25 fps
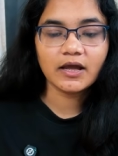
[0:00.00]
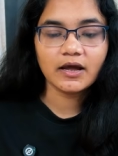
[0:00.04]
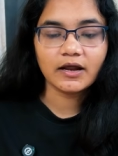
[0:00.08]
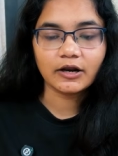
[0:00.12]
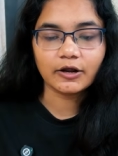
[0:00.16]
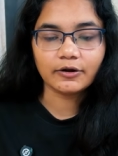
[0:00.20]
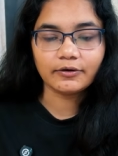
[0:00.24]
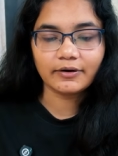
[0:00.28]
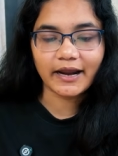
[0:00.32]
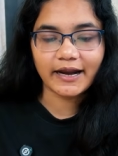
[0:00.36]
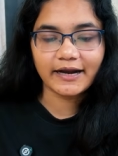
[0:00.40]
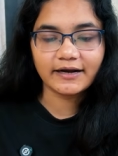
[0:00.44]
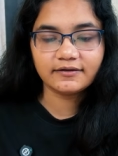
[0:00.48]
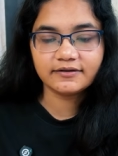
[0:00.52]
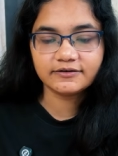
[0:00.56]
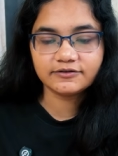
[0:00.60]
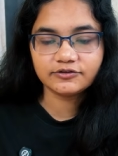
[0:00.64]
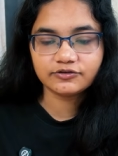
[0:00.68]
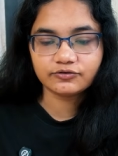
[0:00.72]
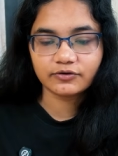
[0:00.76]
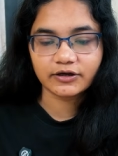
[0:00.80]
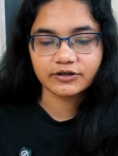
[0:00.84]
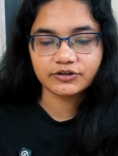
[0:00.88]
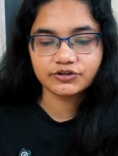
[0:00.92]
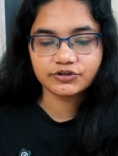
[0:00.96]
Now write the
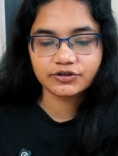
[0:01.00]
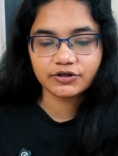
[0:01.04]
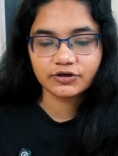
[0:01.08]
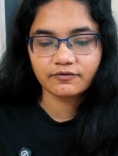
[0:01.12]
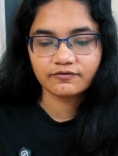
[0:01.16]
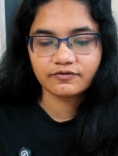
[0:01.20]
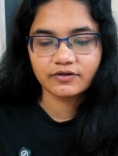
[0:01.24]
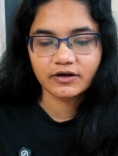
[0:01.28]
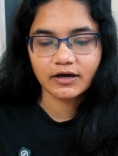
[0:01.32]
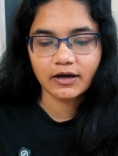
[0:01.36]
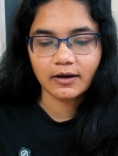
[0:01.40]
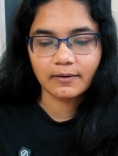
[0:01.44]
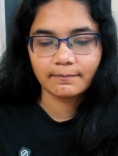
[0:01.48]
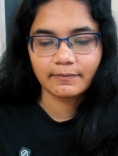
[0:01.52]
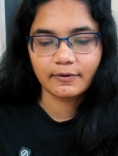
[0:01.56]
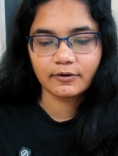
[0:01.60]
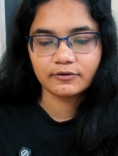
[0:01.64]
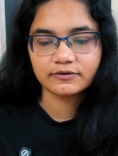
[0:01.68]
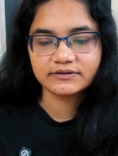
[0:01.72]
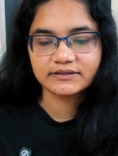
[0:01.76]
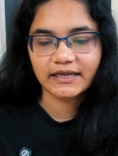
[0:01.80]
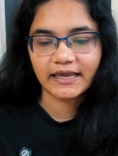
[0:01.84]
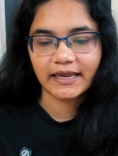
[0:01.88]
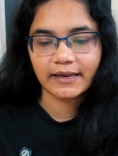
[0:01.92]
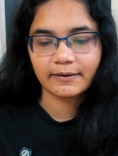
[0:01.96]
structure of the
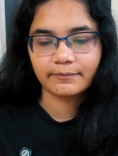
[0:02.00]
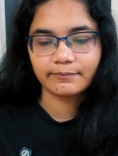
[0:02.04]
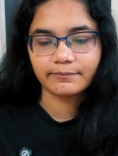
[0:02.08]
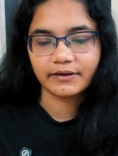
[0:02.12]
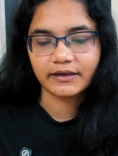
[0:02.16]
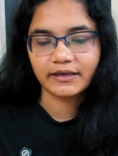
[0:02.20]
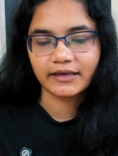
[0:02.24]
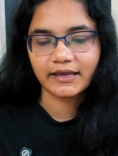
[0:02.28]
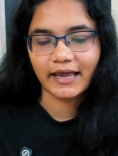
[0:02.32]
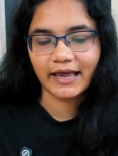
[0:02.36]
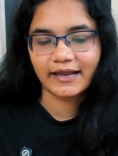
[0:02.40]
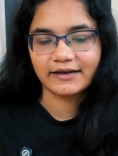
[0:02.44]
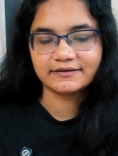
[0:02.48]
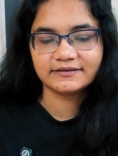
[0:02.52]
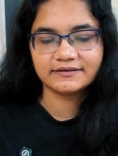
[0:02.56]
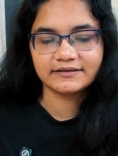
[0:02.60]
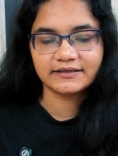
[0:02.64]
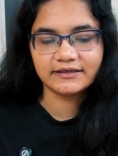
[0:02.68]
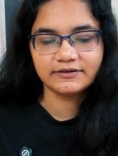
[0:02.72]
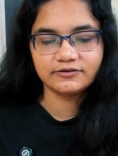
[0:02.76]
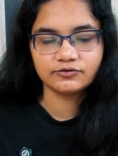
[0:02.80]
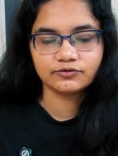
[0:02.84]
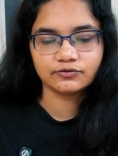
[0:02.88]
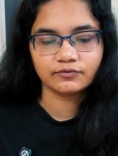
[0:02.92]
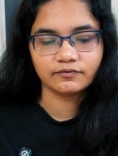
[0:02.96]
compounds A, B and
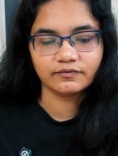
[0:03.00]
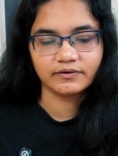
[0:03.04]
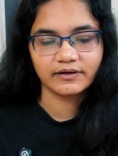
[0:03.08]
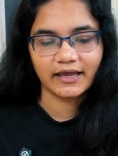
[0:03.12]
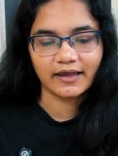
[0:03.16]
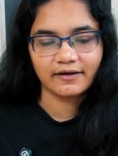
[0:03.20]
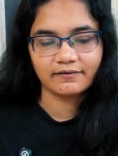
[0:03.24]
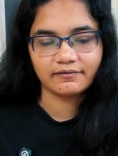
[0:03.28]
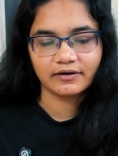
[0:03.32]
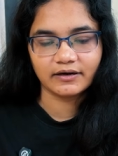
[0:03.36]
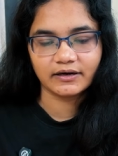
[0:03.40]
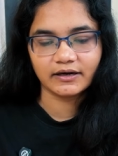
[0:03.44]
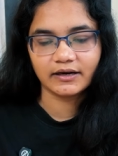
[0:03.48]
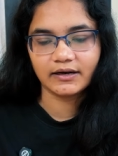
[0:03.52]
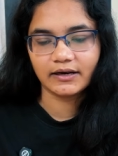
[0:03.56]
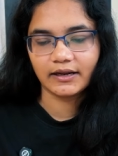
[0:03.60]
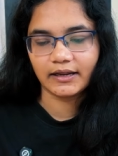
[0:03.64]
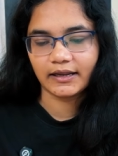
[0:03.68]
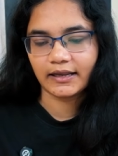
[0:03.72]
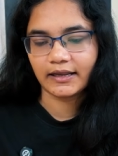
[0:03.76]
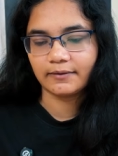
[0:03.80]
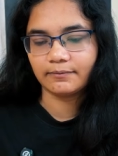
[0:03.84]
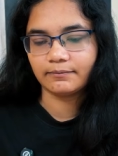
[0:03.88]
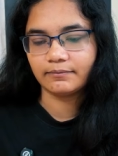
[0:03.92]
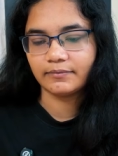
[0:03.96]
C. So we have written
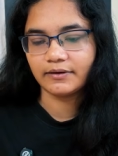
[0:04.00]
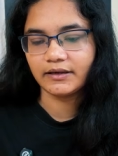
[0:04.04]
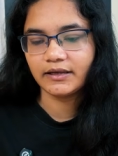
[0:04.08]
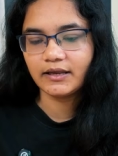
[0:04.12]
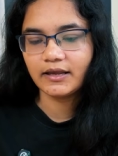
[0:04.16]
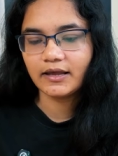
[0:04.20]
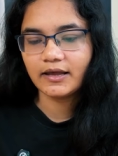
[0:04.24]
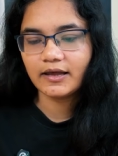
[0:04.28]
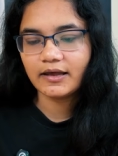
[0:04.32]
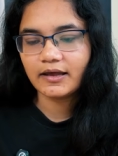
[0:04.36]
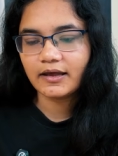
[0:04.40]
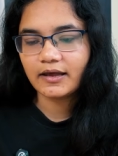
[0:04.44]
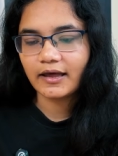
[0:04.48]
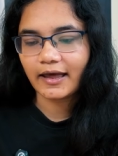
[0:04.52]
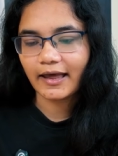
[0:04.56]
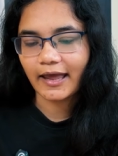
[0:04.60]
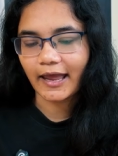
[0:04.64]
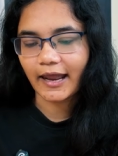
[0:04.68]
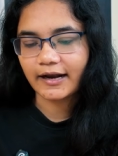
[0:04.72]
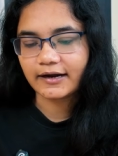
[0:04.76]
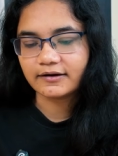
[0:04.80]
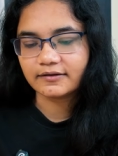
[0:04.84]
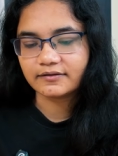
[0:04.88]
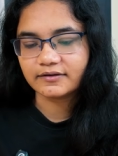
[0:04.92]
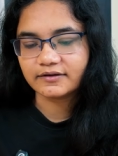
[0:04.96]
A, B,
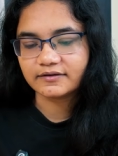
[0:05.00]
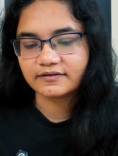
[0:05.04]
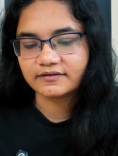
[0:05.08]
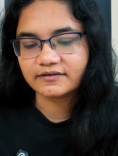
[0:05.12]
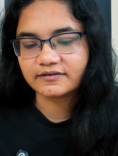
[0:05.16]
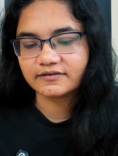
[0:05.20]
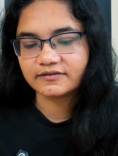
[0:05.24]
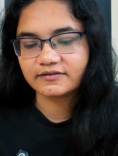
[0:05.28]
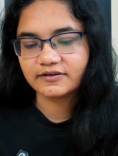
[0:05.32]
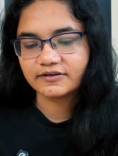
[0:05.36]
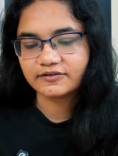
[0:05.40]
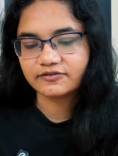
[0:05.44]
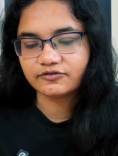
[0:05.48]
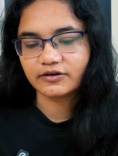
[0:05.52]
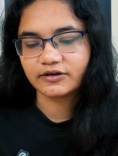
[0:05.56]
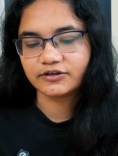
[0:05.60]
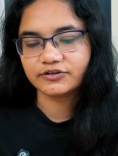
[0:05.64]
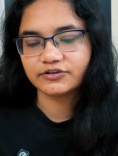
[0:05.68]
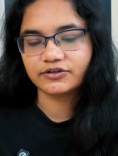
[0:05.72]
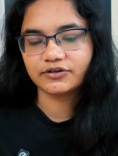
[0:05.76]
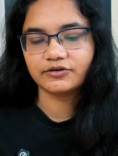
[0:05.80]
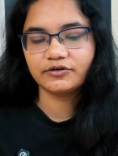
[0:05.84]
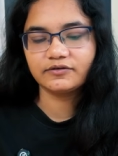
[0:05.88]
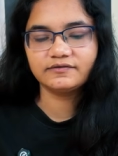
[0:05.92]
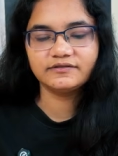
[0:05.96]
and this is the
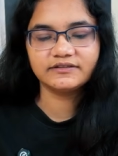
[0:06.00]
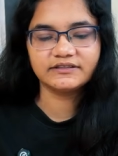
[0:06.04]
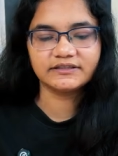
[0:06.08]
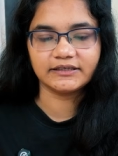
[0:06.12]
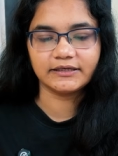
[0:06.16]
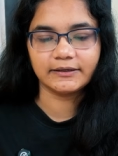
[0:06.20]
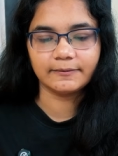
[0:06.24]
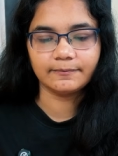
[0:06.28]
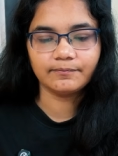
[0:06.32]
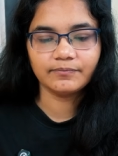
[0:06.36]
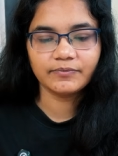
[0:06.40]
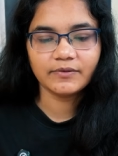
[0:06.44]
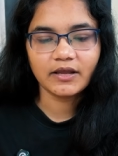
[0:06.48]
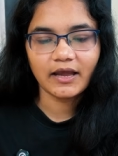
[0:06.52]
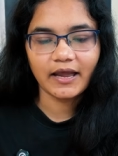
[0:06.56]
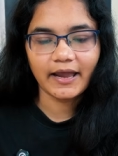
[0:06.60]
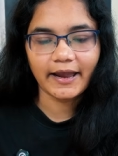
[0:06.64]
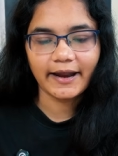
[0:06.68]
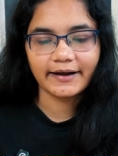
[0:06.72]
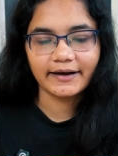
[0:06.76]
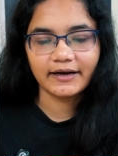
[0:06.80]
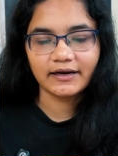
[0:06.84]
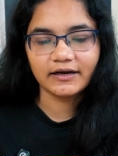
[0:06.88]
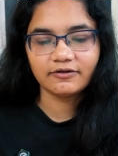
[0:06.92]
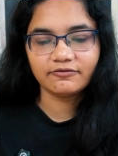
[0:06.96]
structure of C.
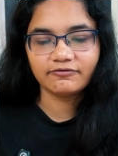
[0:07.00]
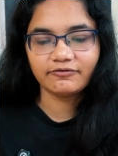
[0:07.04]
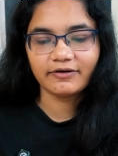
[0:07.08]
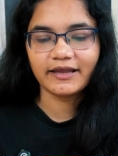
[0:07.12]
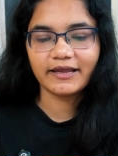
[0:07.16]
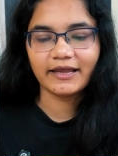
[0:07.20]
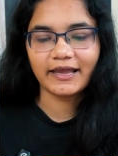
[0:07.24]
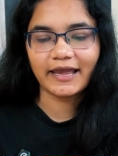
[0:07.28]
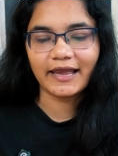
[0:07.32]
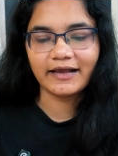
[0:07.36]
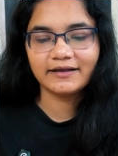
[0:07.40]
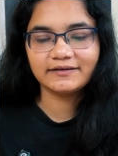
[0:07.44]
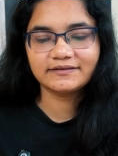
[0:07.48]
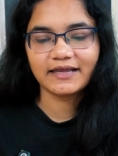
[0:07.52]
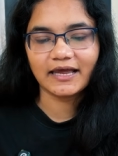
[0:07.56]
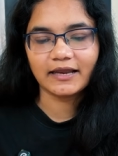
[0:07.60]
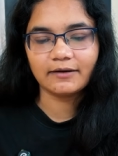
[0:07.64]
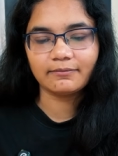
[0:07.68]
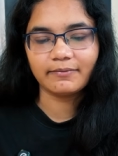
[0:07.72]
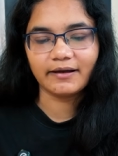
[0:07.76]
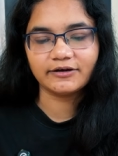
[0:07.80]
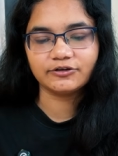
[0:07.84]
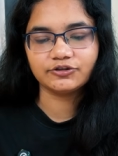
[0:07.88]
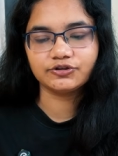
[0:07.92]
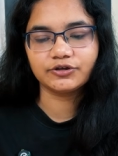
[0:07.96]
Identify X and
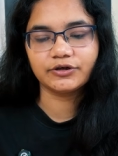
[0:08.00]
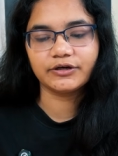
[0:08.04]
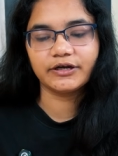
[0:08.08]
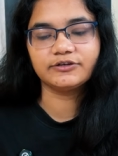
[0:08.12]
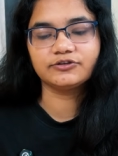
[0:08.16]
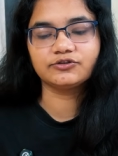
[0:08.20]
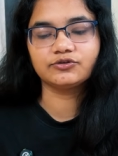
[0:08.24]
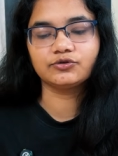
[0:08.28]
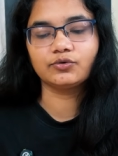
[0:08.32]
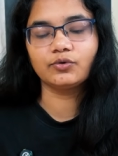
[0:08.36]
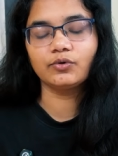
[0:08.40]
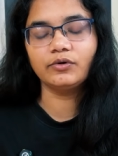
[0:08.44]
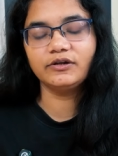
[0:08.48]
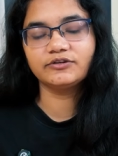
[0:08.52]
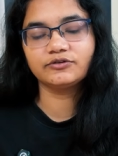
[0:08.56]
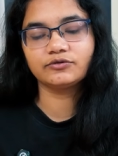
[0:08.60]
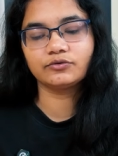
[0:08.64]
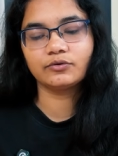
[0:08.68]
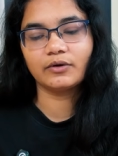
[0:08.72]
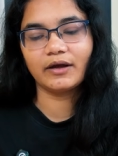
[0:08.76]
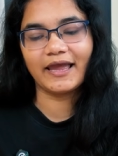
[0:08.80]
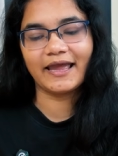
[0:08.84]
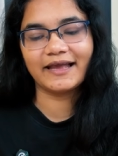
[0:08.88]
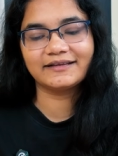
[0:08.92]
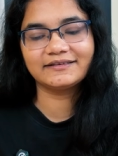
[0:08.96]
mention its role.
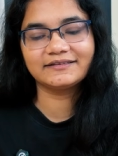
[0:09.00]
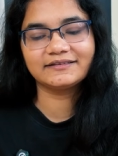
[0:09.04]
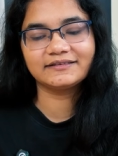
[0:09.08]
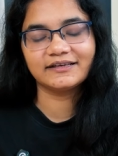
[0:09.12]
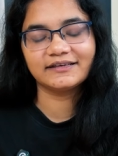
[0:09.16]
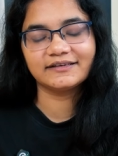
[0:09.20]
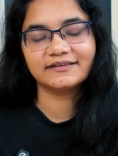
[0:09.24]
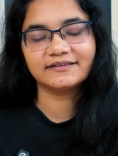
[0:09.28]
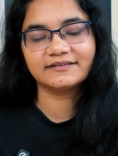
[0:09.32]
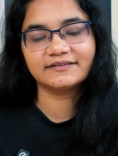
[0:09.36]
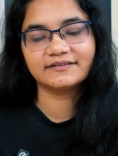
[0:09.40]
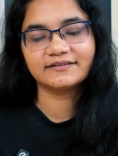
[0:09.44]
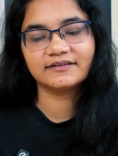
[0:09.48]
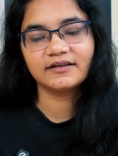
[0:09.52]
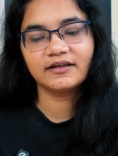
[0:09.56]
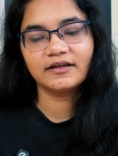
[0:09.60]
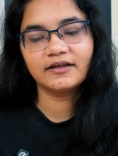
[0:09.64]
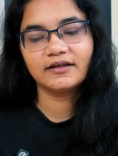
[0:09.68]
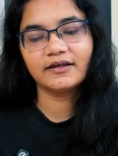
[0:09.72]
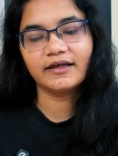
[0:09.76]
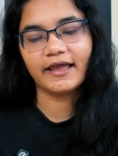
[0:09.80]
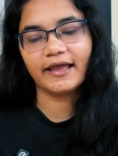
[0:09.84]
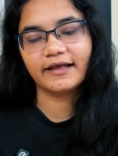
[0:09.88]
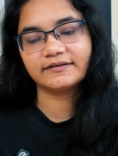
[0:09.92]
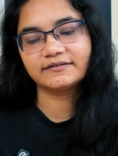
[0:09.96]
So X is
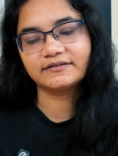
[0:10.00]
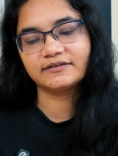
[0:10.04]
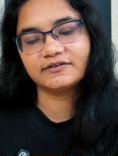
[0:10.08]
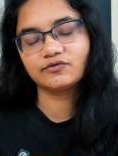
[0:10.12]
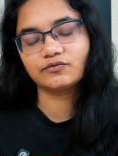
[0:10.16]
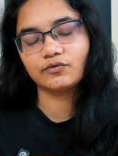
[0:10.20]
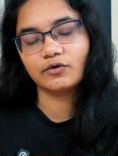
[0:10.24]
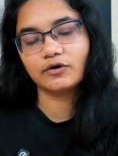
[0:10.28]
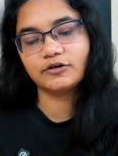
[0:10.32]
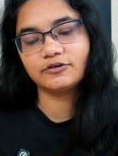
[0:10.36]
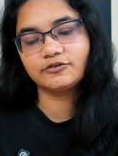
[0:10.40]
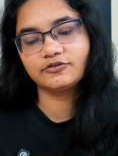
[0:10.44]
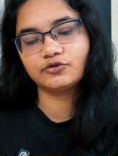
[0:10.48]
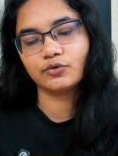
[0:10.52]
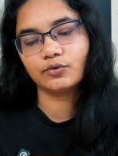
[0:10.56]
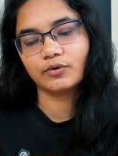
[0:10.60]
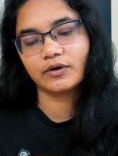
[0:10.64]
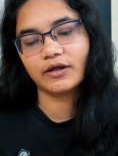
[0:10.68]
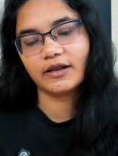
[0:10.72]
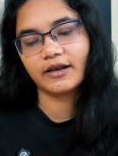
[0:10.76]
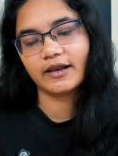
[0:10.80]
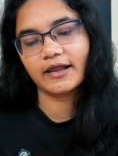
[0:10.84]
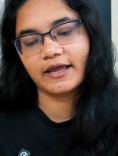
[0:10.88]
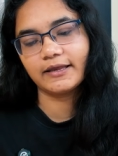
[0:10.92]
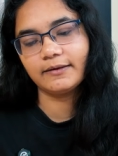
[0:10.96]
what? Soda
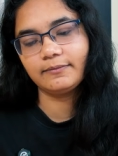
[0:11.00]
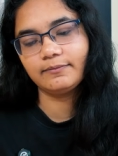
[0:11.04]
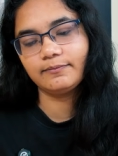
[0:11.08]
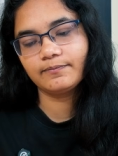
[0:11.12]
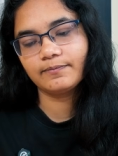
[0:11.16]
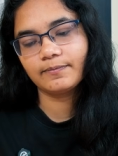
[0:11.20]
line.